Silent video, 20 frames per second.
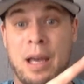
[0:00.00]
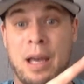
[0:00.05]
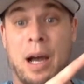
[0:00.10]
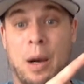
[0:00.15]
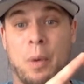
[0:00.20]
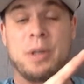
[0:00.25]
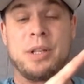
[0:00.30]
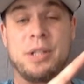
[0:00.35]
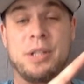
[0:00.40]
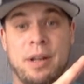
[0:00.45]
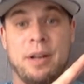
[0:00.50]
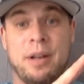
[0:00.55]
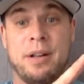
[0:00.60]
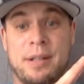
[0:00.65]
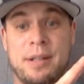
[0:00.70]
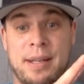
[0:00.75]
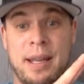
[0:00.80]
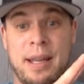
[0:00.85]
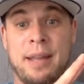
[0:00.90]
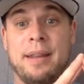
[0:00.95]
I want you to
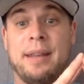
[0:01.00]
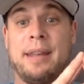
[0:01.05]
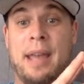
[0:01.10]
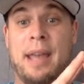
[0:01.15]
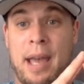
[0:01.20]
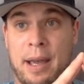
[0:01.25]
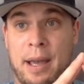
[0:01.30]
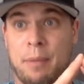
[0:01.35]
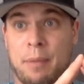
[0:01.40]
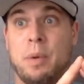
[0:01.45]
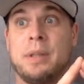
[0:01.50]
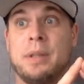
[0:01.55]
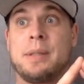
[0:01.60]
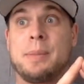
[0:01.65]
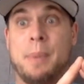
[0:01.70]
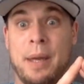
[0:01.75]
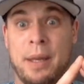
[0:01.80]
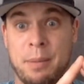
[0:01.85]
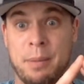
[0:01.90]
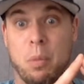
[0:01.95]
understand that, yeah, we
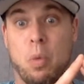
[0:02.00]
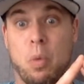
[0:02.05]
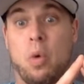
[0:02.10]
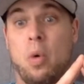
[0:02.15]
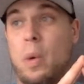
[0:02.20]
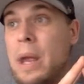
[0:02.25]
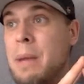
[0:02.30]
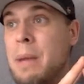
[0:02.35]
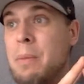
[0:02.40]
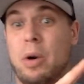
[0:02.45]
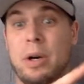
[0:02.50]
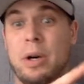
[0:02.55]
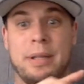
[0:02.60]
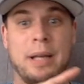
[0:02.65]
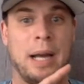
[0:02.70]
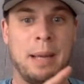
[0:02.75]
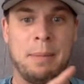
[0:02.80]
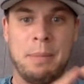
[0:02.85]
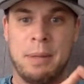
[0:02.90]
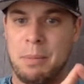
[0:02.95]
spend way more
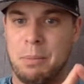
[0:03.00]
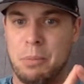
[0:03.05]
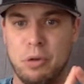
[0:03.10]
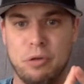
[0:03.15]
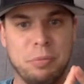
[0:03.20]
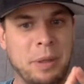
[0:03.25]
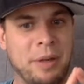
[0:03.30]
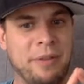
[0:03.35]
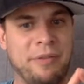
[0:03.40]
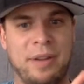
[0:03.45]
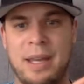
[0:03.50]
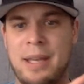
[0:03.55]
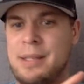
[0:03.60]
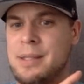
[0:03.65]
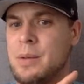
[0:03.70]
time in the movement phase,